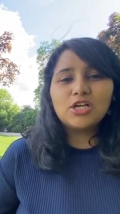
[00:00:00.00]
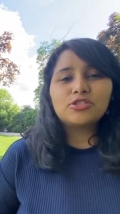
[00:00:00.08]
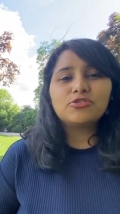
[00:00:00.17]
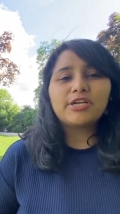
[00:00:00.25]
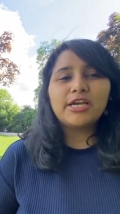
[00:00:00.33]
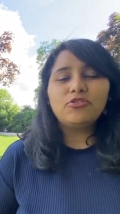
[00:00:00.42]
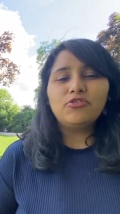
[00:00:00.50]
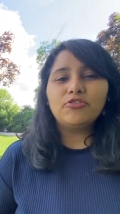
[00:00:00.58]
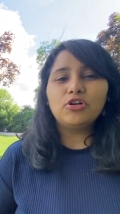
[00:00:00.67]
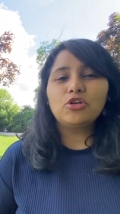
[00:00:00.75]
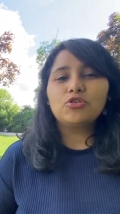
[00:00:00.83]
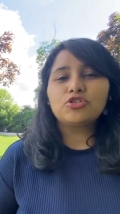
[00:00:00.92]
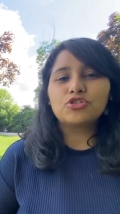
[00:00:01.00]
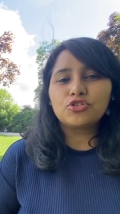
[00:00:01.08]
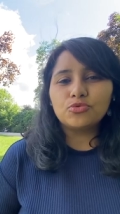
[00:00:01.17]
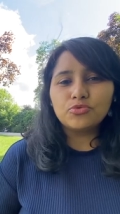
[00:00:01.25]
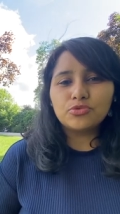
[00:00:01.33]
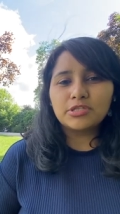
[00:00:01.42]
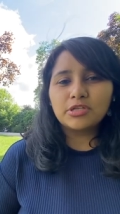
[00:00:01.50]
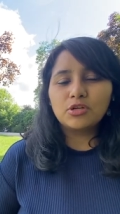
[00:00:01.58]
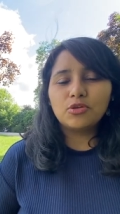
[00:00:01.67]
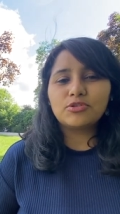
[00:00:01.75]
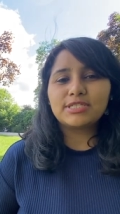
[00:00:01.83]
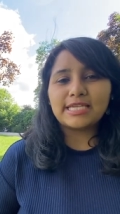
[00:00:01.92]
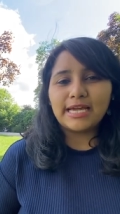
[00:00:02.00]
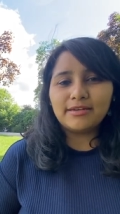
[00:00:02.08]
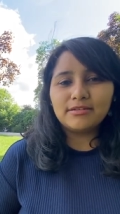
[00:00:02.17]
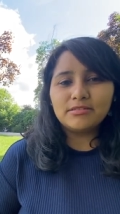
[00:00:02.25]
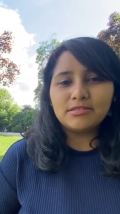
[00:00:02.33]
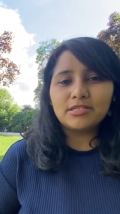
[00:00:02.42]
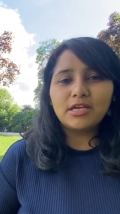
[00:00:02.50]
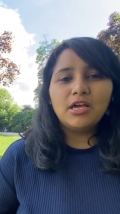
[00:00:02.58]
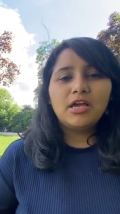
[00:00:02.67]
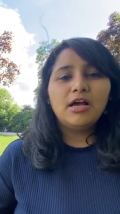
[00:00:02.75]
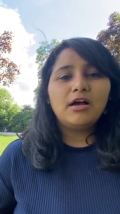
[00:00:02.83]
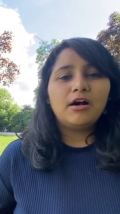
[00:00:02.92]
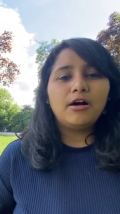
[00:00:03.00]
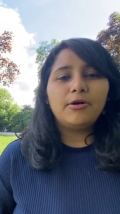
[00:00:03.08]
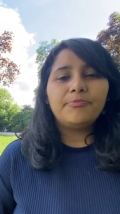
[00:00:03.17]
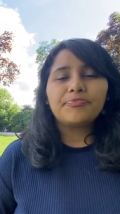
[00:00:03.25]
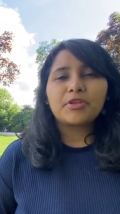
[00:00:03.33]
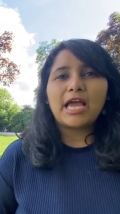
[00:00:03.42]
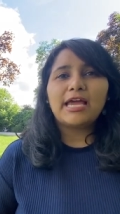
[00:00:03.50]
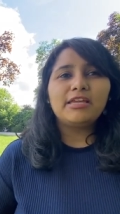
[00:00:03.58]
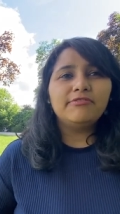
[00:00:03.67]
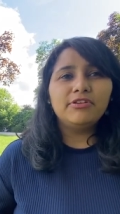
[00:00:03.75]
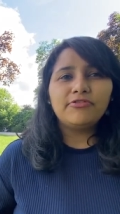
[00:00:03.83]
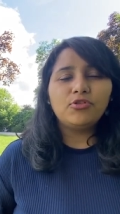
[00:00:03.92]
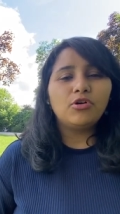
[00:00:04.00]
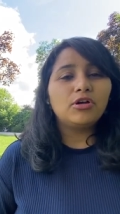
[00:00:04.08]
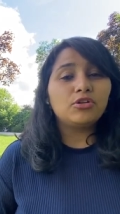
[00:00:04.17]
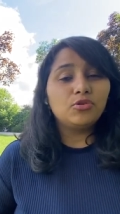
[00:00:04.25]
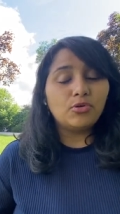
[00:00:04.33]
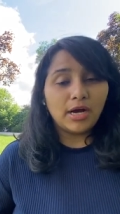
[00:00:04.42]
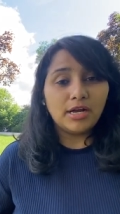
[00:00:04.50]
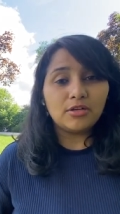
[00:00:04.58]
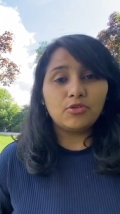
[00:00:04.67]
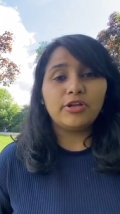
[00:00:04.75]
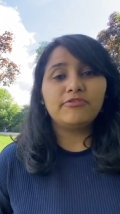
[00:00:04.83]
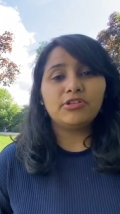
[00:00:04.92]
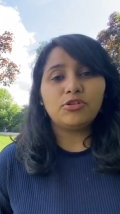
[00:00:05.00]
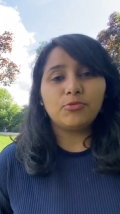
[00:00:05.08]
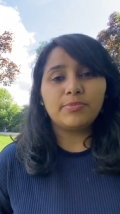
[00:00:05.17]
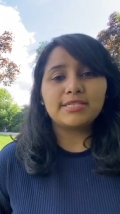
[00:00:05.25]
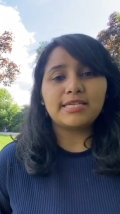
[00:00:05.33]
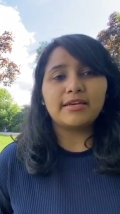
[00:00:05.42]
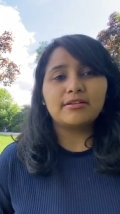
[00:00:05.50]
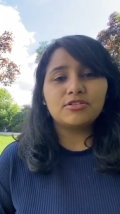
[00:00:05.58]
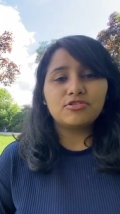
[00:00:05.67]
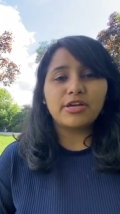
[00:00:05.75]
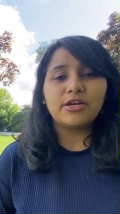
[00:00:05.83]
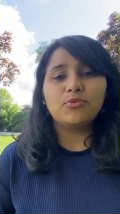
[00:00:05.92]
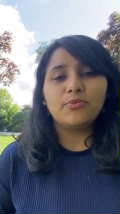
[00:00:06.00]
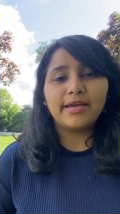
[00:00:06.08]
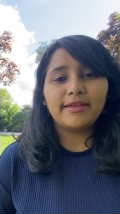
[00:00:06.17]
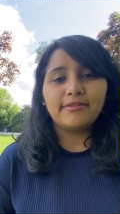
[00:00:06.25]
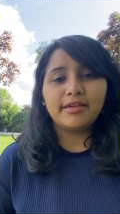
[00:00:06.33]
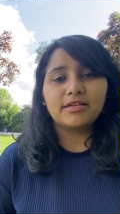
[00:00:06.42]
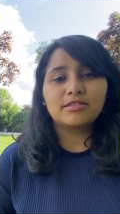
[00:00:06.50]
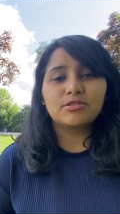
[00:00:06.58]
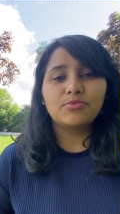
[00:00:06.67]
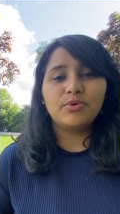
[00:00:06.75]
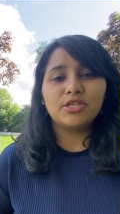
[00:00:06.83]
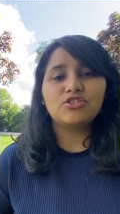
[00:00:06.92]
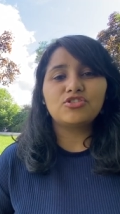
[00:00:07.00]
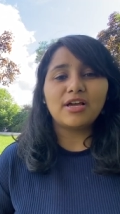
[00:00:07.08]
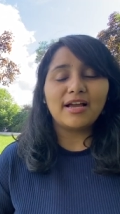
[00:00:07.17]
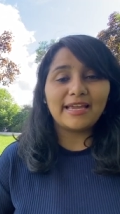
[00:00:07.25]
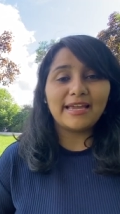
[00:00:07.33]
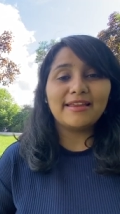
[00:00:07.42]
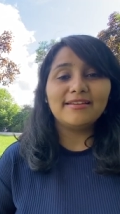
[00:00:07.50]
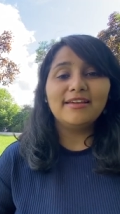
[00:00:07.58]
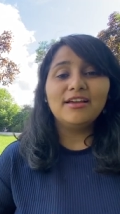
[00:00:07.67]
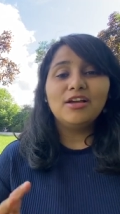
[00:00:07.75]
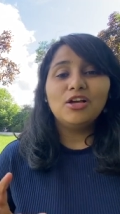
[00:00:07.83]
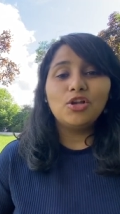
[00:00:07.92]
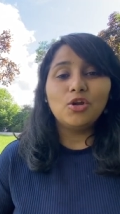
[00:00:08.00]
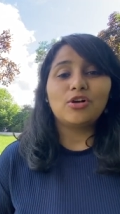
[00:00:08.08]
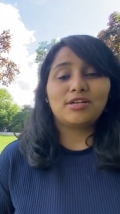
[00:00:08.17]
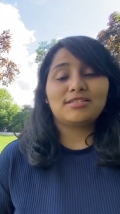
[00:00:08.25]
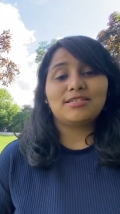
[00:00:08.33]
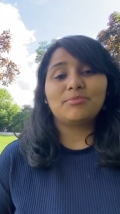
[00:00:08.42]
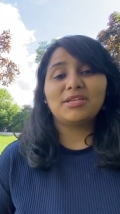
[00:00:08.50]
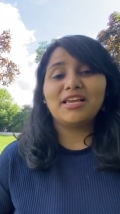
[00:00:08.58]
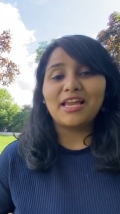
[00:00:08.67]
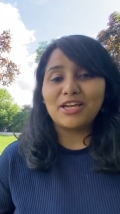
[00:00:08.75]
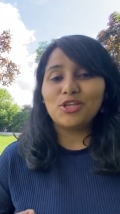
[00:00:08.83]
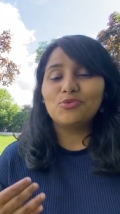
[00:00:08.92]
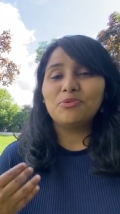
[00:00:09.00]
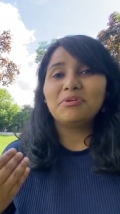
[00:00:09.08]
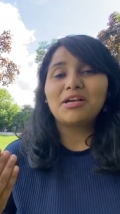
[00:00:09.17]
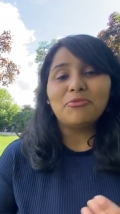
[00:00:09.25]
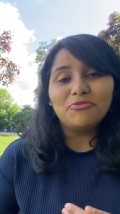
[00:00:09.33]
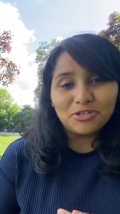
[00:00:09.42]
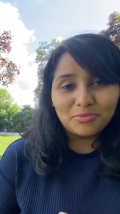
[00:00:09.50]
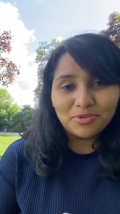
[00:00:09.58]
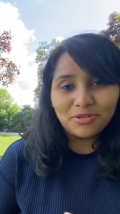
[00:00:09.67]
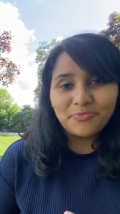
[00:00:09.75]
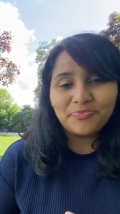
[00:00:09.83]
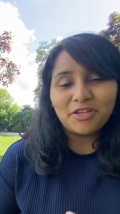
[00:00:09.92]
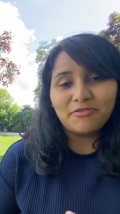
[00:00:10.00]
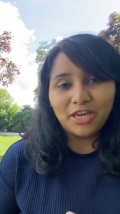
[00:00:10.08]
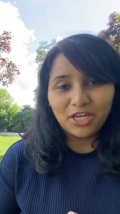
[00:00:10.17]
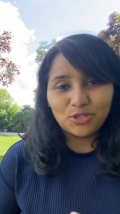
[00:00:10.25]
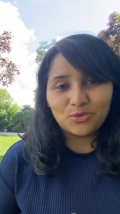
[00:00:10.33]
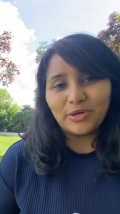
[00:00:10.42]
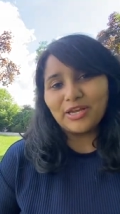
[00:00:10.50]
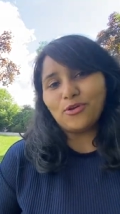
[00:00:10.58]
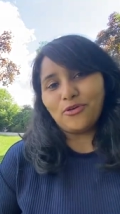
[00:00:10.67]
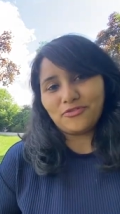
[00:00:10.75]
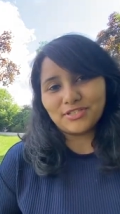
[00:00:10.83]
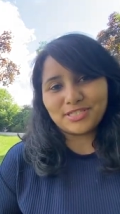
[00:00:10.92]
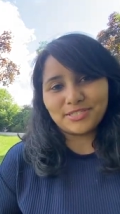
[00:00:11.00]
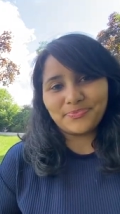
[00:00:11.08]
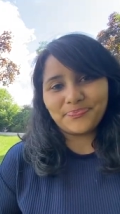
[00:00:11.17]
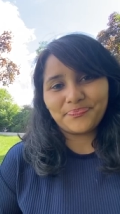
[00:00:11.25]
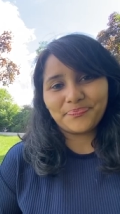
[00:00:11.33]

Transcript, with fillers: So try to go for closed shoes, closed sandals, and even if you are going for the open sandals, try to wear things which again look something like you would be comfortable wearing to an office.